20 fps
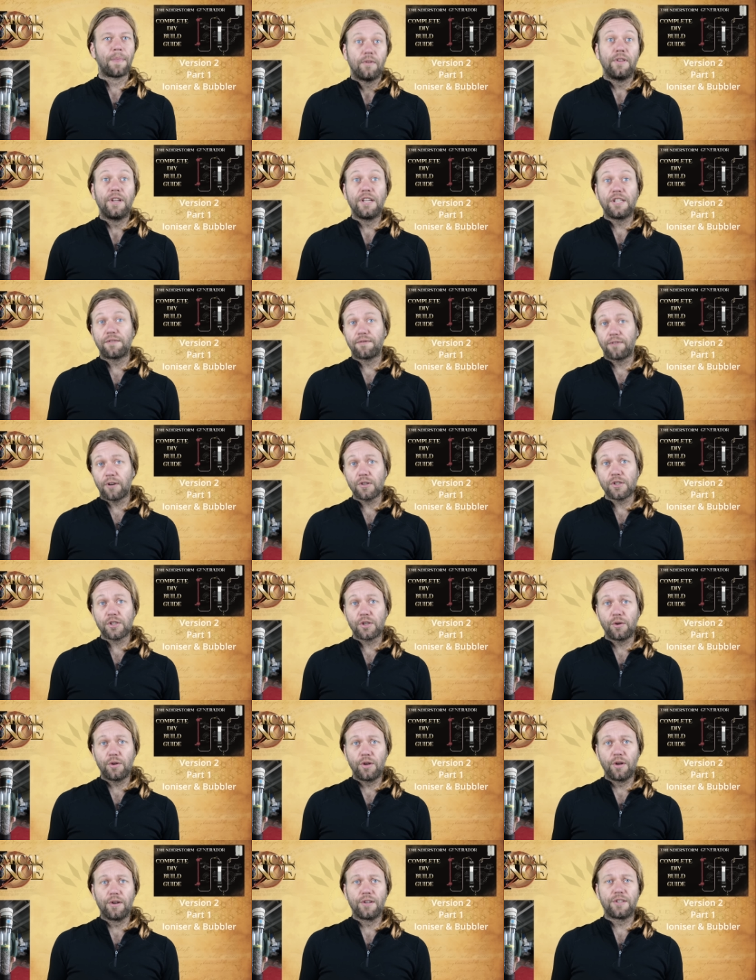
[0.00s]
These first
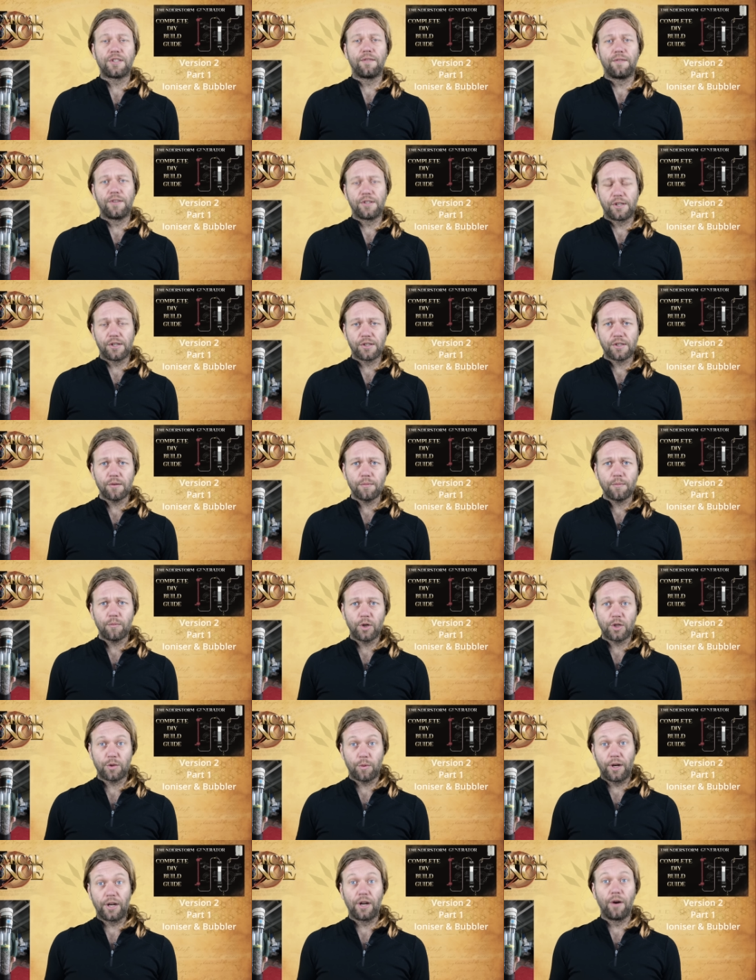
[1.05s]
two units of the system,
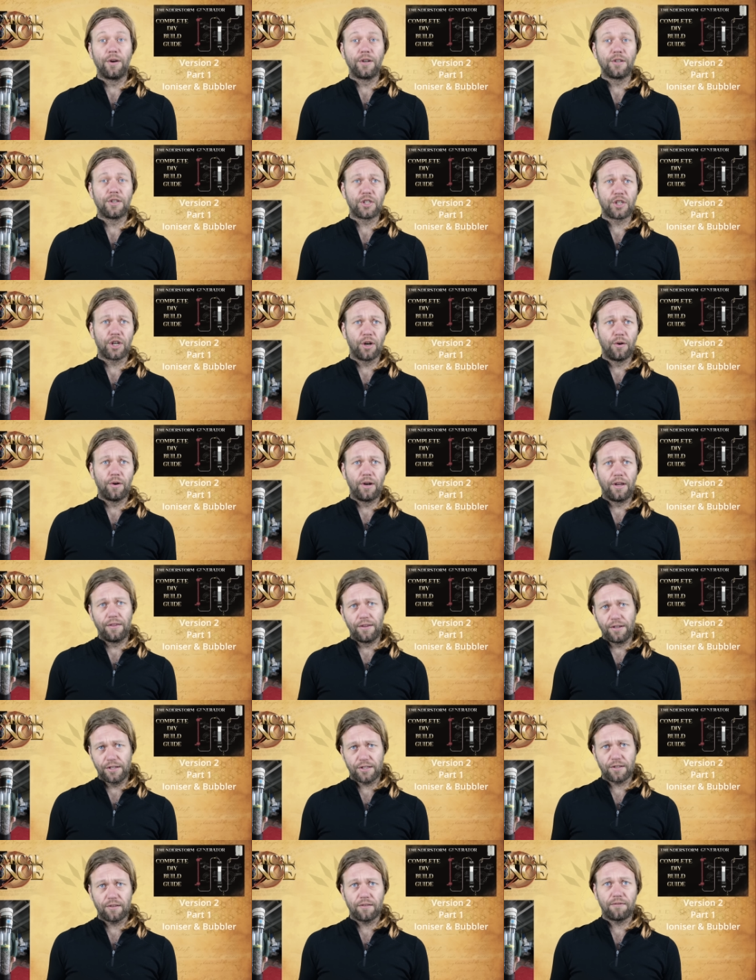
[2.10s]
which we're going to show in
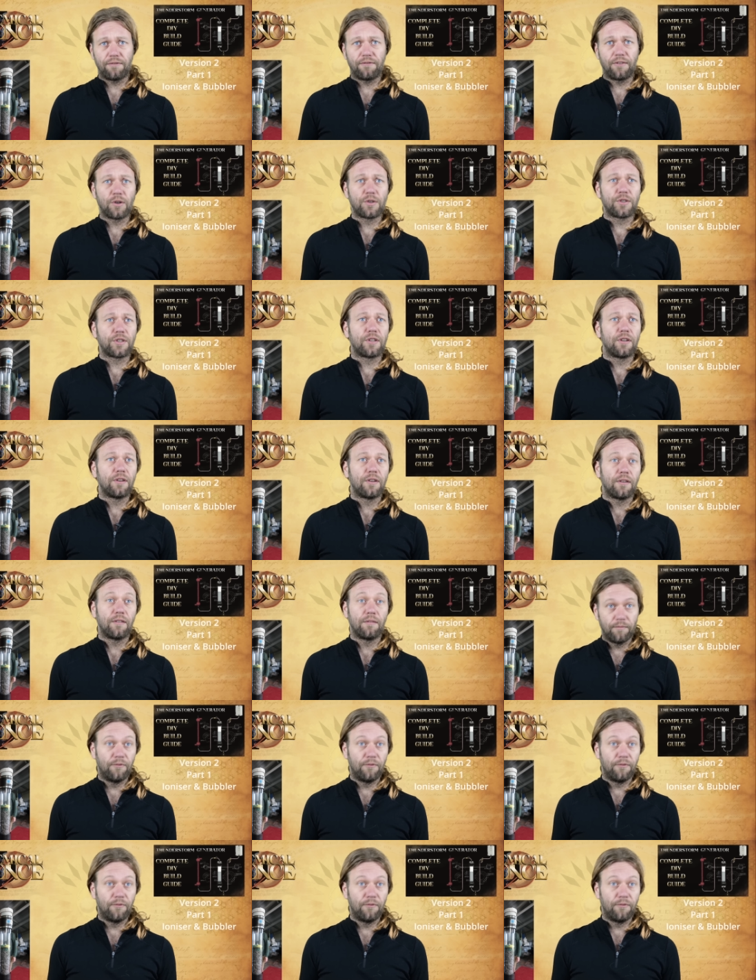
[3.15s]
this first